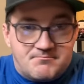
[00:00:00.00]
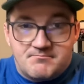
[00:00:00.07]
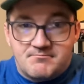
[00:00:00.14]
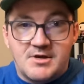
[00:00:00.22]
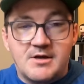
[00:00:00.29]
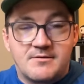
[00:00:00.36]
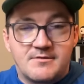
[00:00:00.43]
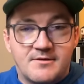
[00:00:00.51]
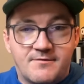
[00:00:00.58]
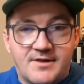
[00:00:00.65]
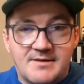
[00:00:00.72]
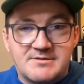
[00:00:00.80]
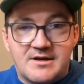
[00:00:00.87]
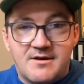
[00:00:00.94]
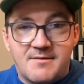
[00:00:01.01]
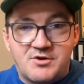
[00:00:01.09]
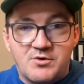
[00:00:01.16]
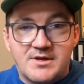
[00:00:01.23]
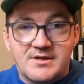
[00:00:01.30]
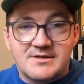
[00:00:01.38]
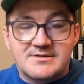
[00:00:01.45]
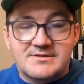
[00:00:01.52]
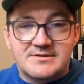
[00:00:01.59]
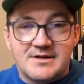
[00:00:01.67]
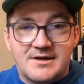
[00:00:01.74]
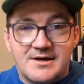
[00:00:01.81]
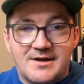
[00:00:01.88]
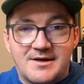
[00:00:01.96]
yeah, the Flames ended up doing this,
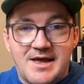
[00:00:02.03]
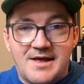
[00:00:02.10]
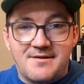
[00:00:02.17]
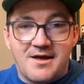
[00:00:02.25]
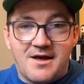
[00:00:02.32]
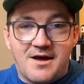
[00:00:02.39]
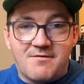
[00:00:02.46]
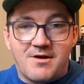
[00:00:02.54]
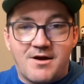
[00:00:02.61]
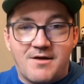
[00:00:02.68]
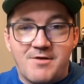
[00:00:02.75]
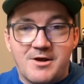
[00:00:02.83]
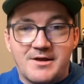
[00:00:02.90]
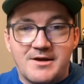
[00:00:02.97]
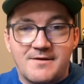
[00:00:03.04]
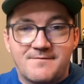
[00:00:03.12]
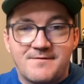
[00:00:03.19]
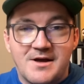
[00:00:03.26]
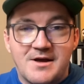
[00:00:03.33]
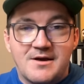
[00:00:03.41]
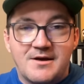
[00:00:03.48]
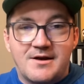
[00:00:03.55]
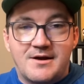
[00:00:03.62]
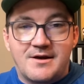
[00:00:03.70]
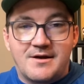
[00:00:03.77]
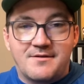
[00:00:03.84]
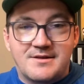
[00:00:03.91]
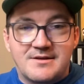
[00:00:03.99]
and ironically enough,
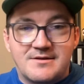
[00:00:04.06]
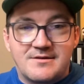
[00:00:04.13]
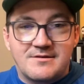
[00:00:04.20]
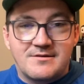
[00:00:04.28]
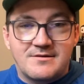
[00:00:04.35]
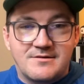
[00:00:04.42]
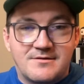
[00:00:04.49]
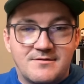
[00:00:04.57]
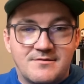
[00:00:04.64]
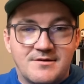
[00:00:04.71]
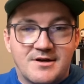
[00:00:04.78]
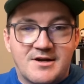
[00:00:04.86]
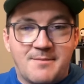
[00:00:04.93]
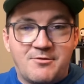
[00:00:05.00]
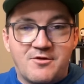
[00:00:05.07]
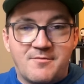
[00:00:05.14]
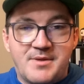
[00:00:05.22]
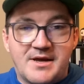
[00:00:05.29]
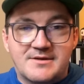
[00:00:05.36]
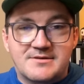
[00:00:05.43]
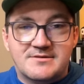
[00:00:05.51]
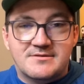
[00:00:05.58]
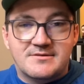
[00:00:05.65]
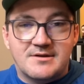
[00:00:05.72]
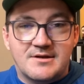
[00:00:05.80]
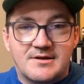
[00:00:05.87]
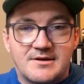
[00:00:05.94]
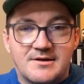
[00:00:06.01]
a couple of the picks
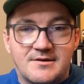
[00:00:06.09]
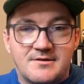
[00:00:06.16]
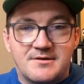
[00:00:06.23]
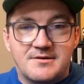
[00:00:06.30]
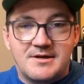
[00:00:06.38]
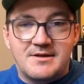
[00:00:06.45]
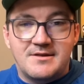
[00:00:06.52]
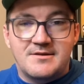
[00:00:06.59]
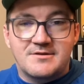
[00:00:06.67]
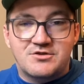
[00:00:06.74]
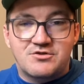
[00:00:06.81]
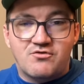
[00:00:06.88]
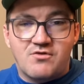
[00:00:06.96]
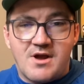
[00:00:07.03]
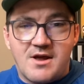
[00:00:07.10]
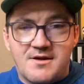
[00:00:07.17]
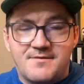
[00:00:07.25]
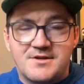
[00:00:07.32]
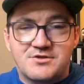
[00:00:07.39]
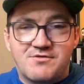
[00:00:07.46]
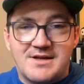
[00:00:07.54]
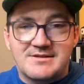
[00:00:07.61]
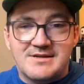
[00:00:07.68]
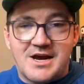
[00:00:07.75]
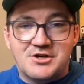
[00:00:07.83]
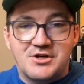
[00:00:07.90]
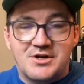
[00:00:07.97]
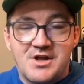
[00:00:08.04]
in this
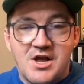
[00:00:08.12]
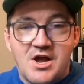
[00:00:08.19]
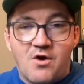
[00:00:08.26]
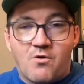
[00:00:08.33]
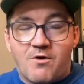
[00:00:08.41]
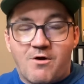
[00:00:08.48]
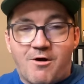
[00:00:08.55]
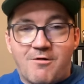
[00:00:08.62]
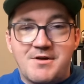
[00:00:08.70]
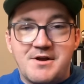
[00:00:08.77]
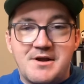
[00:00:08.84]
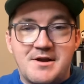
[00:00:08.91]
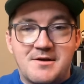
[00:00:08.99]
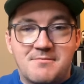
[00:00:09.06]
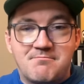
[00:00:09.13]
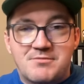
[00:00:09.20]
transaction were already